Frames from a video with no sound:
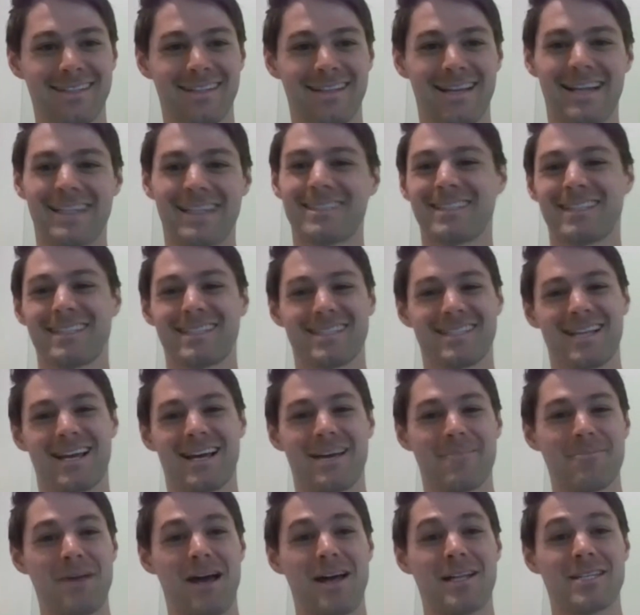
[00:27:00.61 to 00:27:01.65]
Actually,
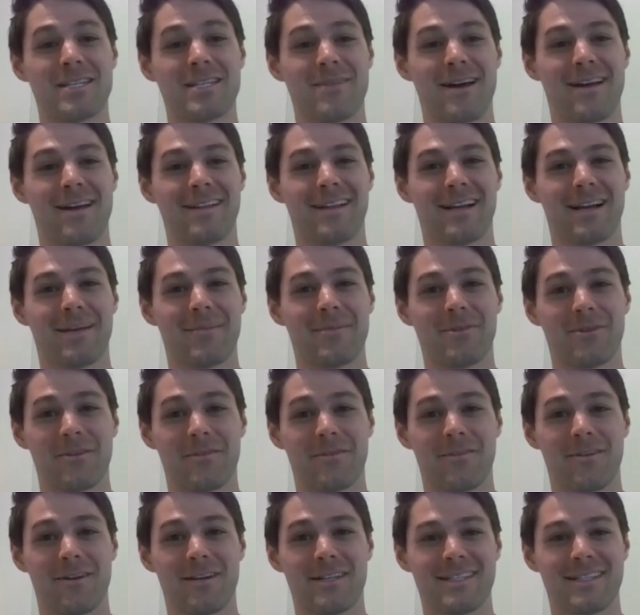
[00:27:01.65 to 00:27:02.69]
I'm not smiling. I'm
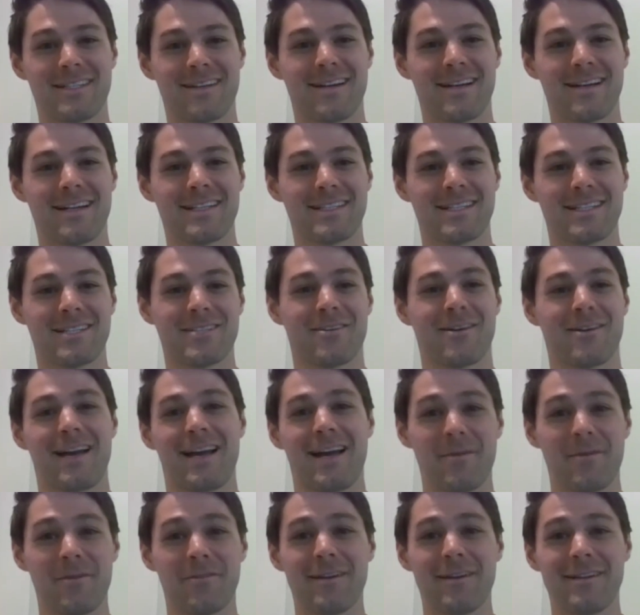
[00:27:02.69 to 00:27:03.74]
looking very serious. It's okay.
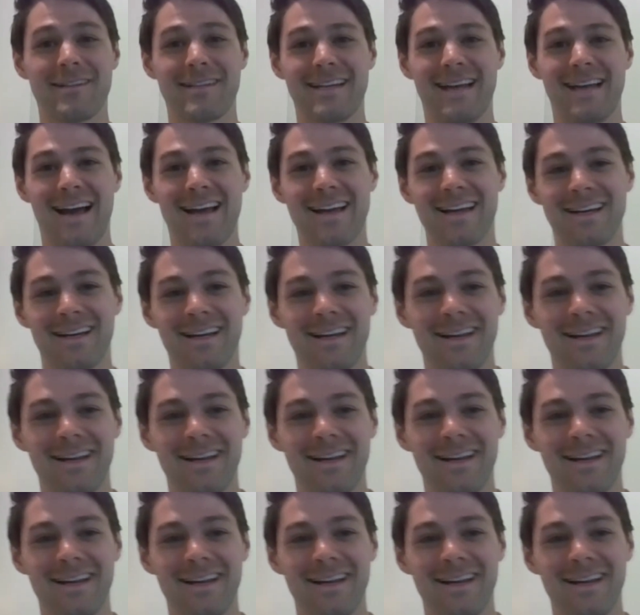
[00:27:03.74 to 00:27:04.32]
I'm a friendly guy.